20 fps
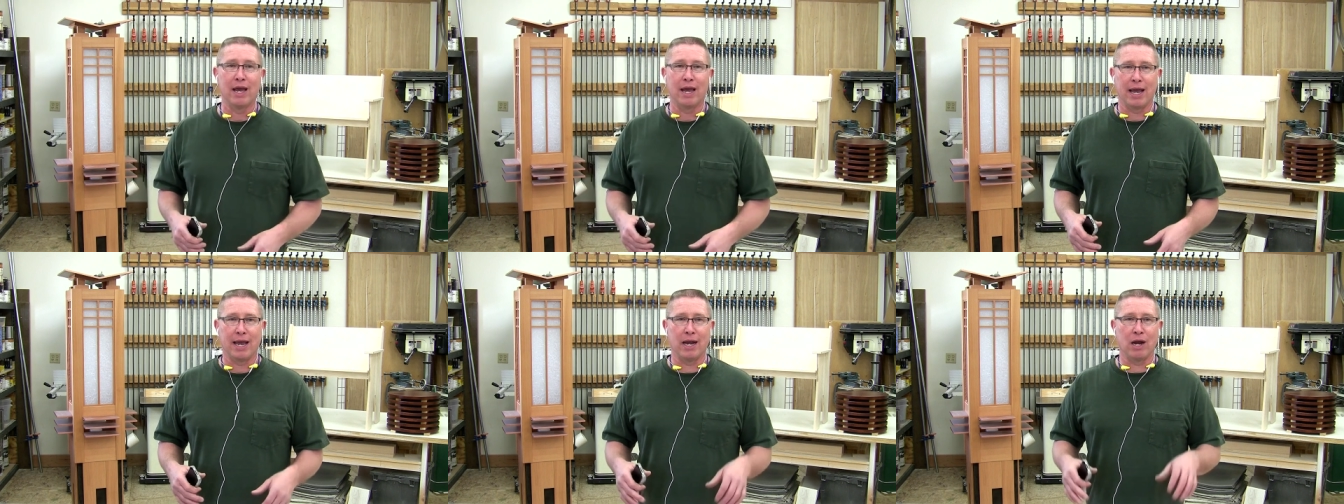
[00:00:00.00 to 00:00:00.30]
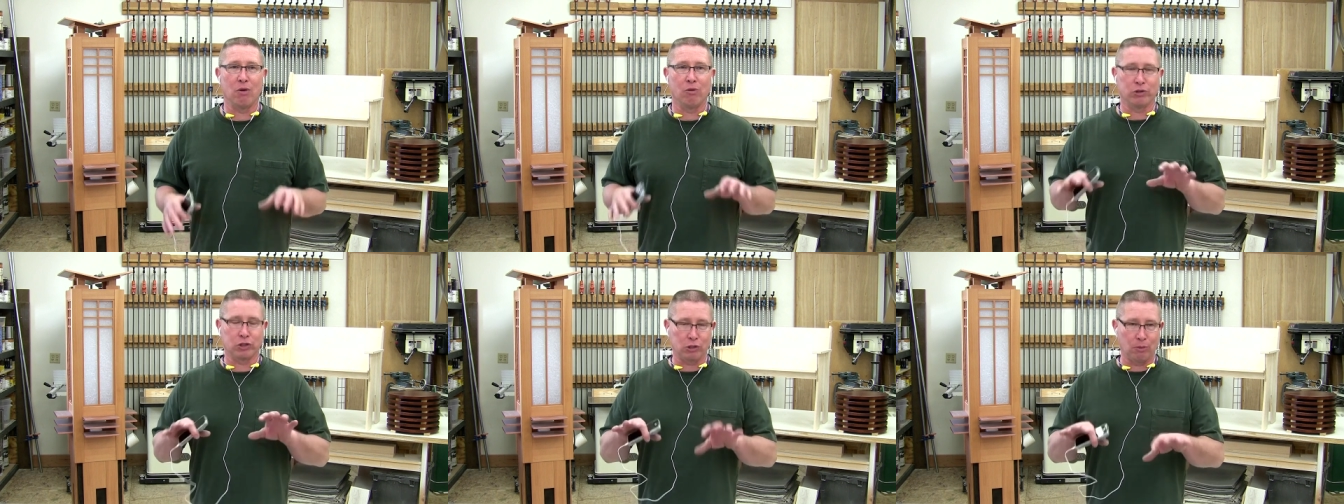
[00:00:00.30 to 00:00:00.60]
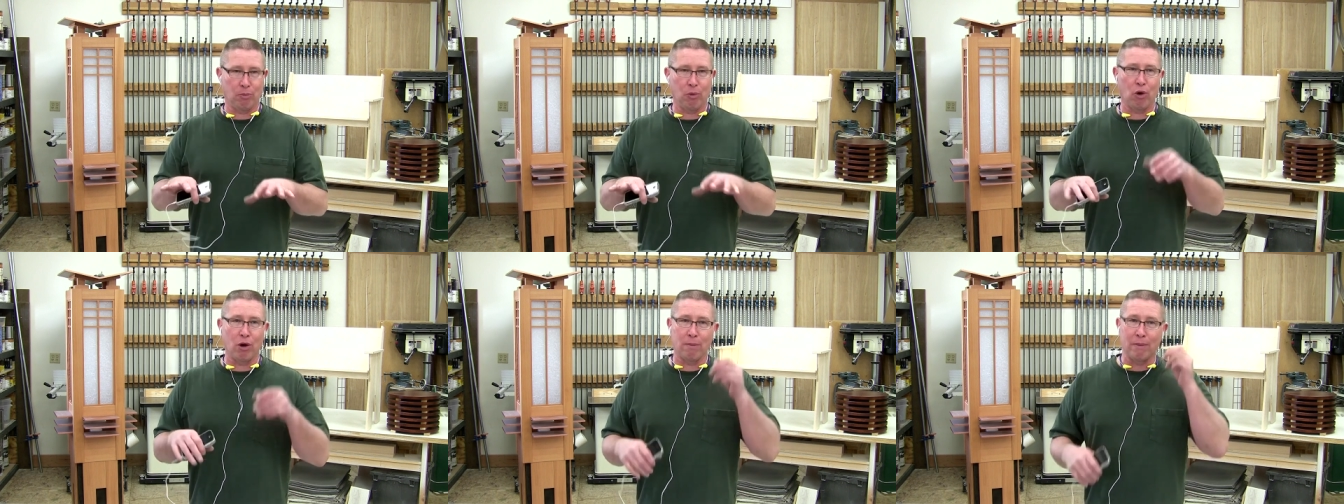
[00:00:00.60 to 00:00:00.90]
And I will
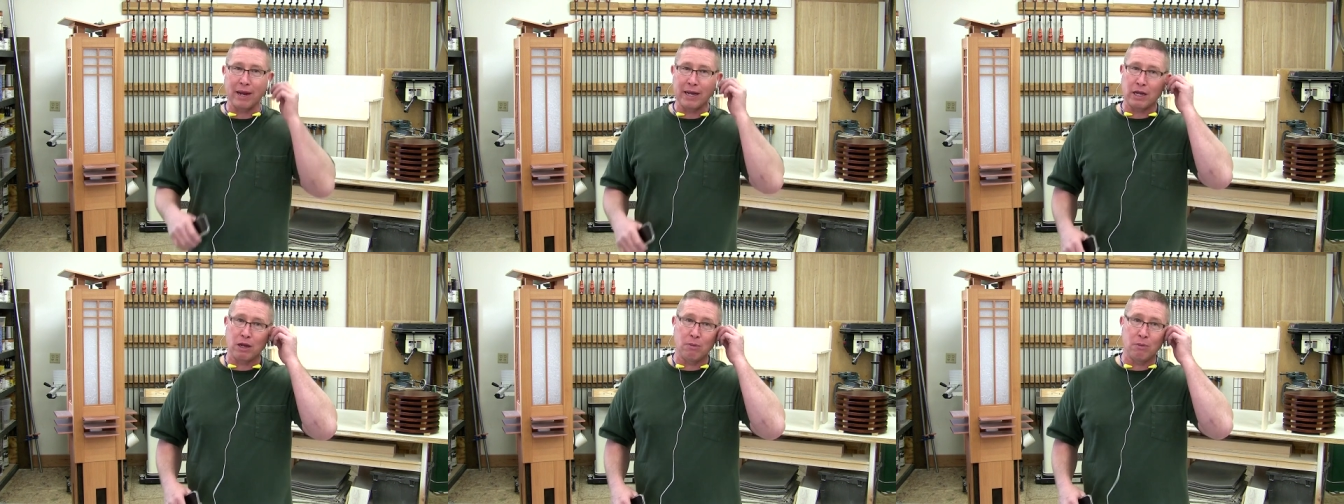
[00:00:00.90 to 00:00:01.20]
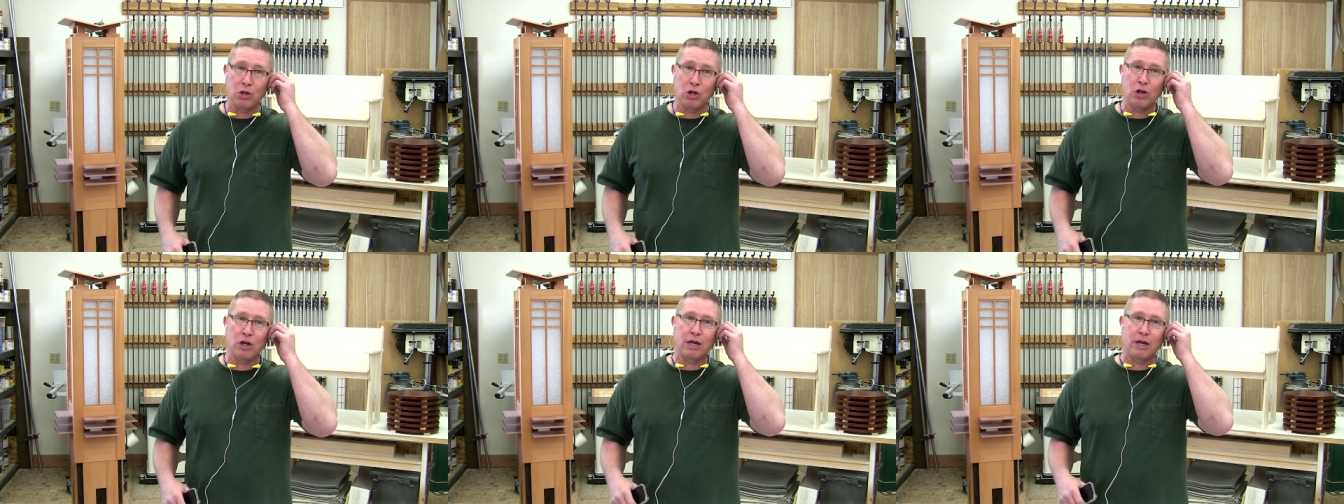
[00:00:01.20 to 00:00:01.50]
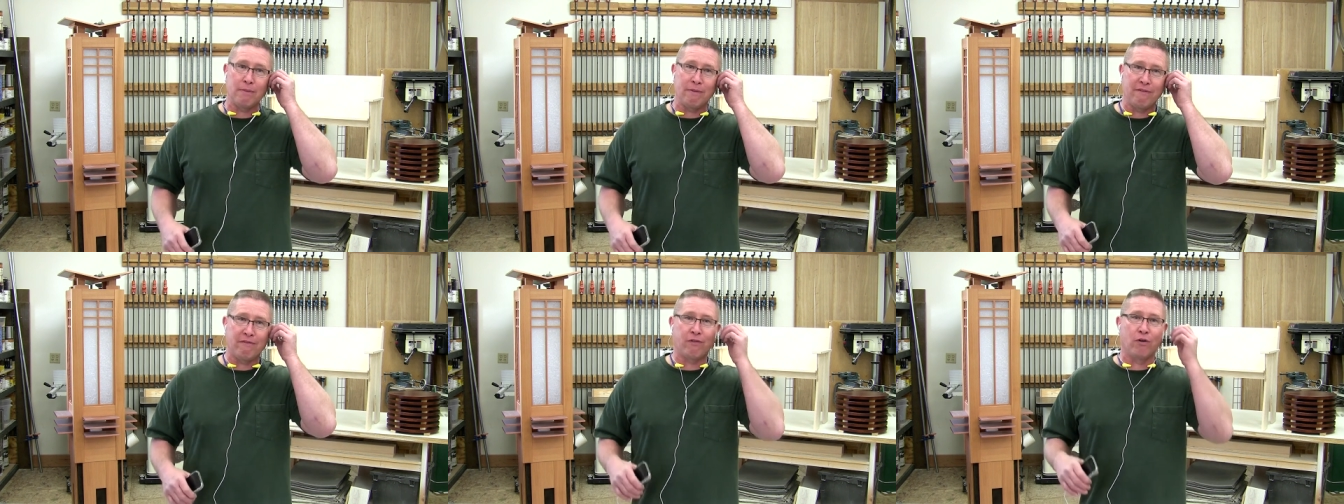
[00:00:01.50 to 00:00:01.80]
support my
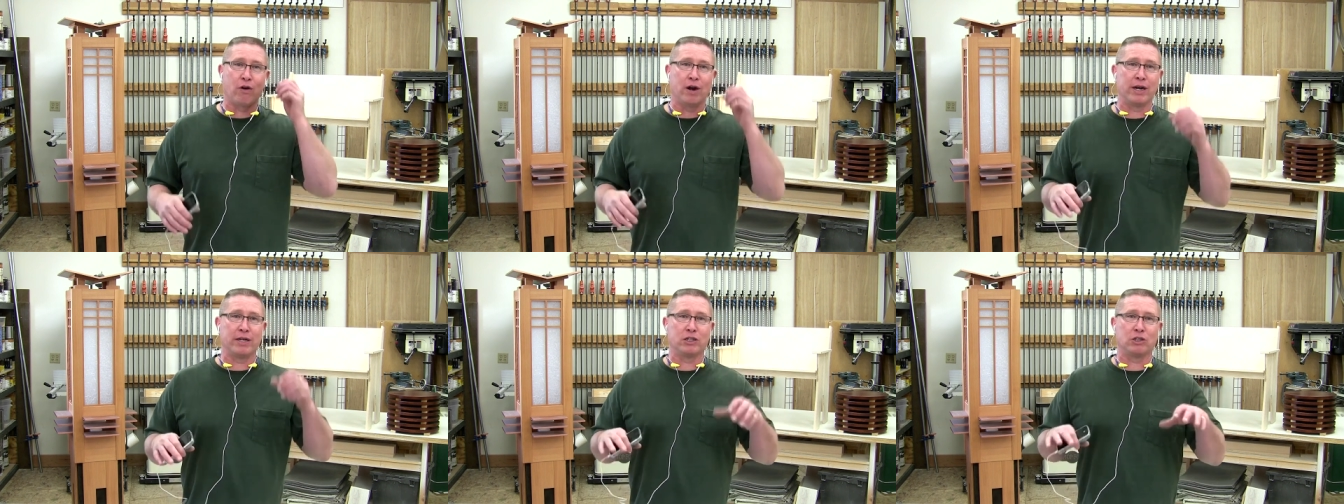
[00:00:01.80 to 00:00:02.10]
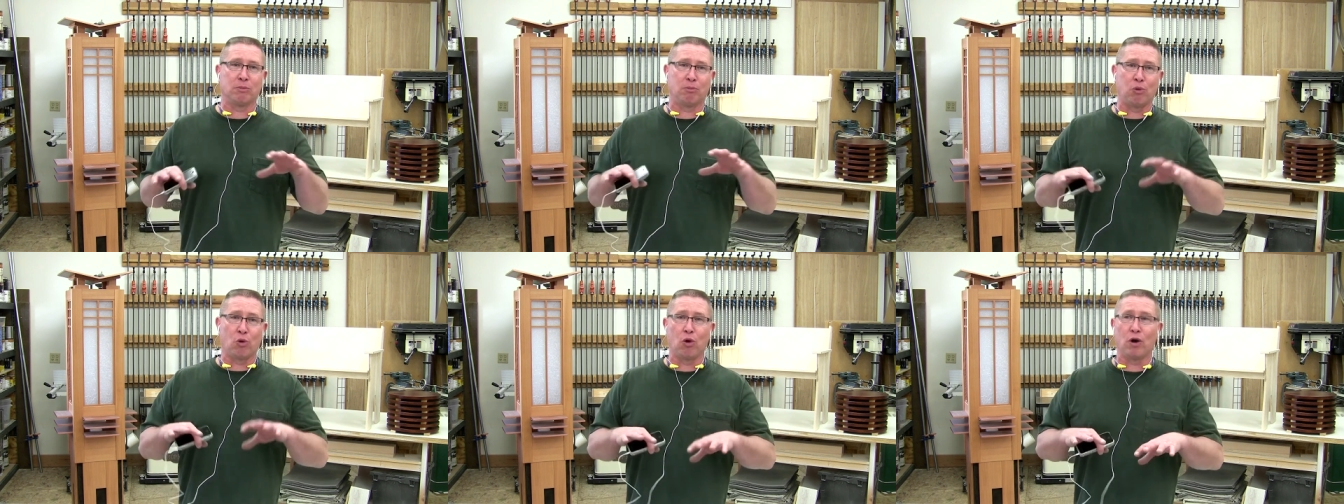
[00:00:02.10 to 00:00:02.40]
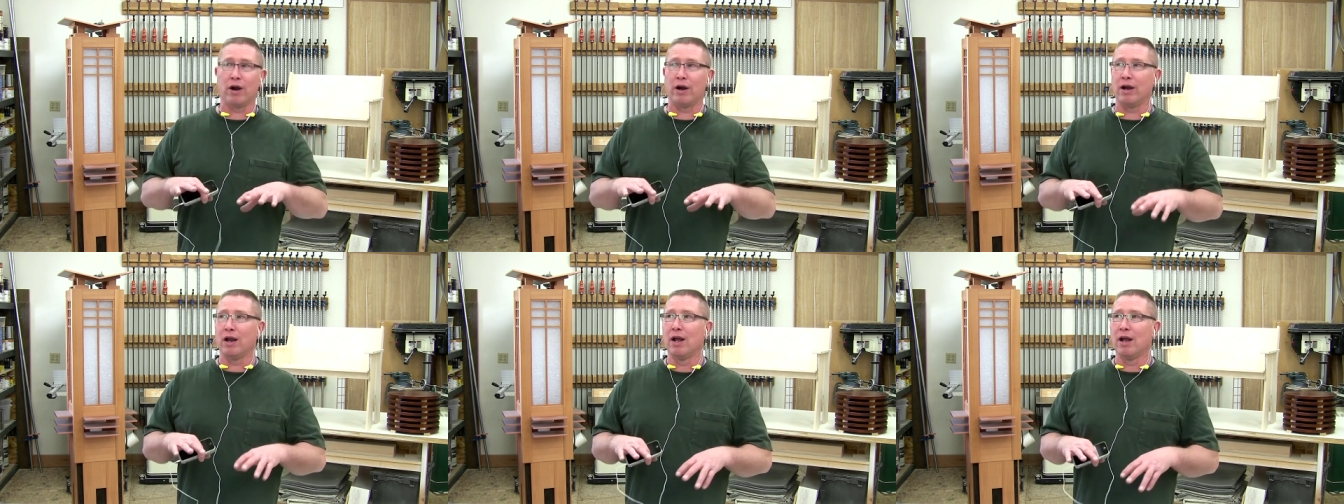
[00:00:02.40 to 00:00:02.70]
community before I
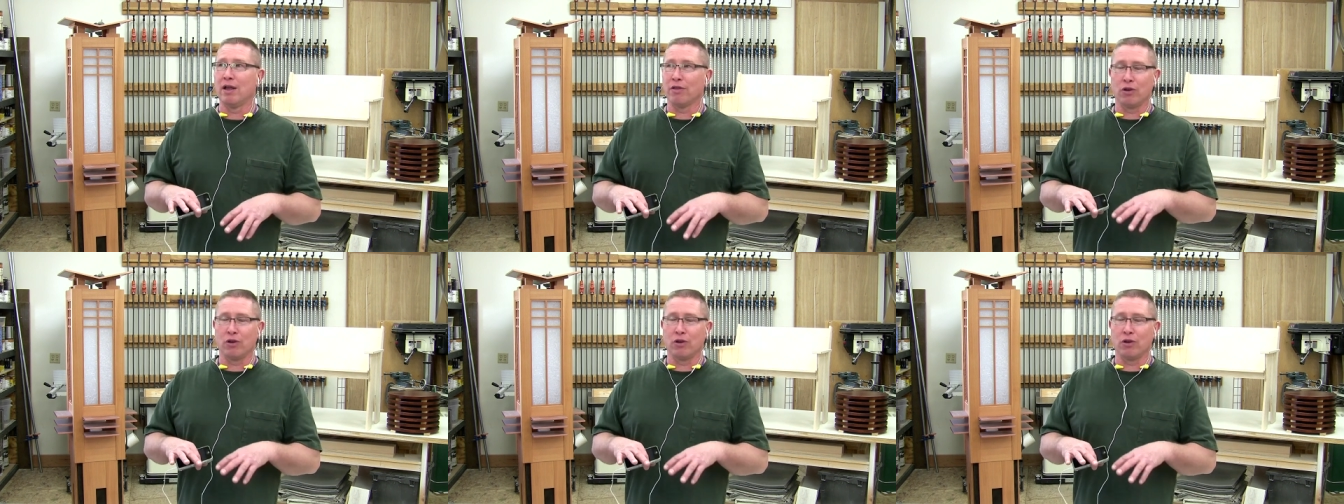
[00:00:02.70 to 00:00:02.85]
support.